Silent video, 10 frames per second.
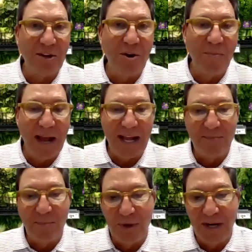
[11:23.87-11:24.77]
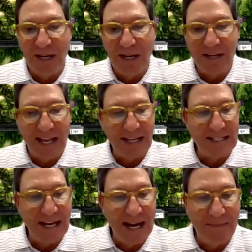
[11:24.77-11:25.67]
to go back and put in a second
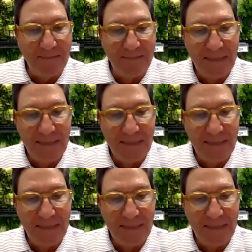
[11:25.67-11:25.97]
time.